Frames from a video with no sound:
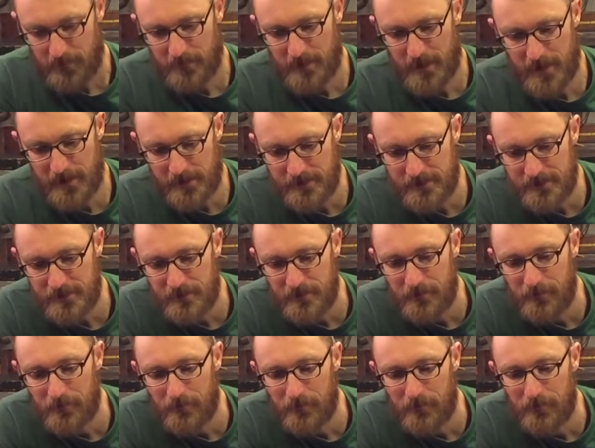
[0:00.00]
Next
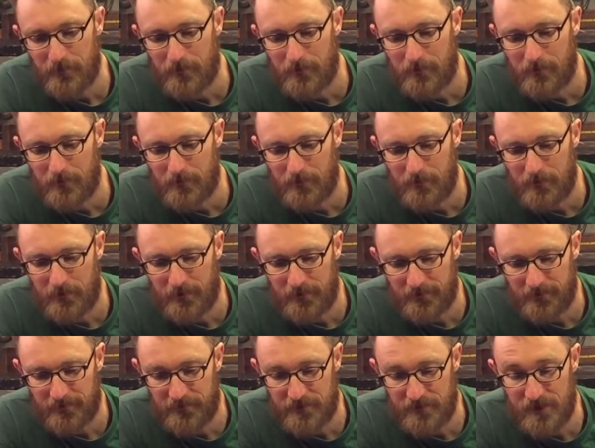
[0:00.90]

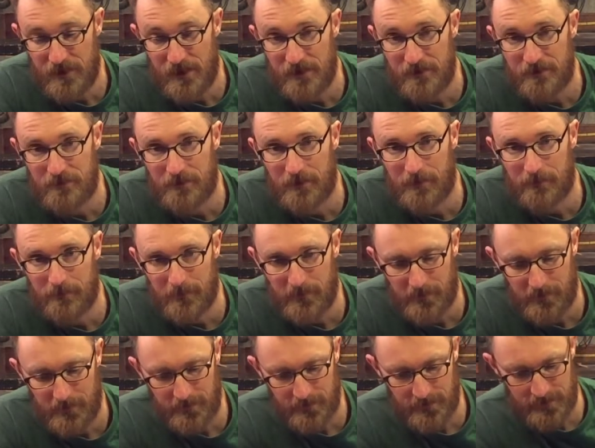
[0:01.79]
is the chain
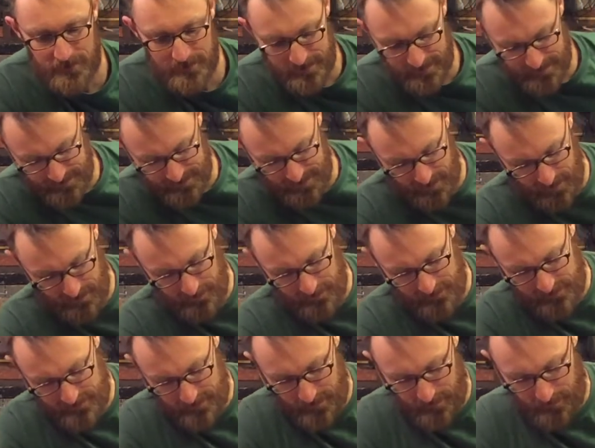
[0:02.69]
stripper. This is
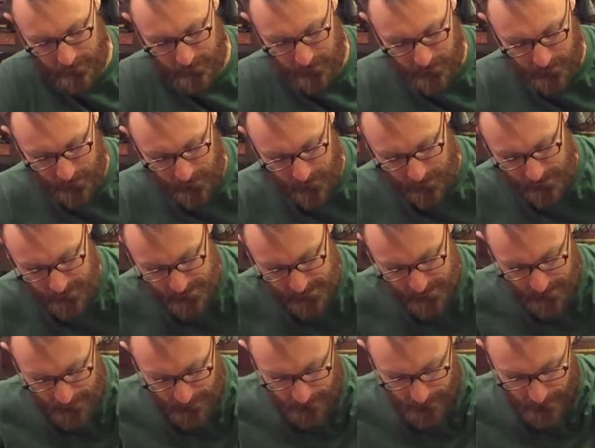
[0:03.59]
stainless steel, and it goes
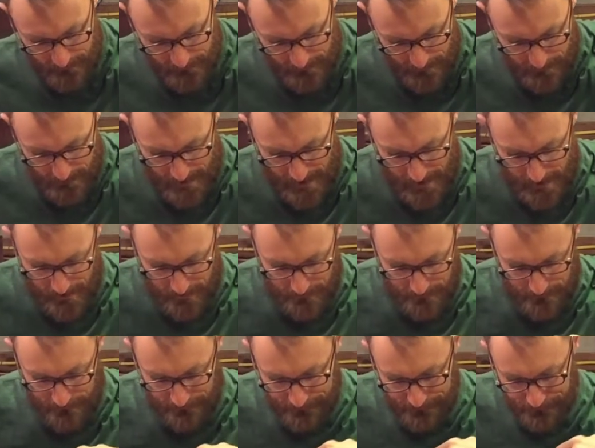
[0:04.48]
in from the
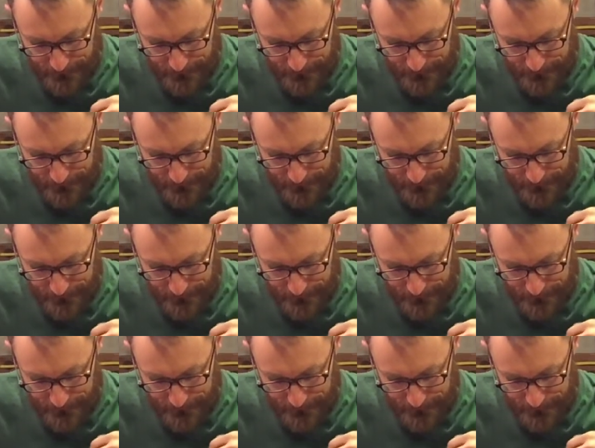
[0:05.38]
bottom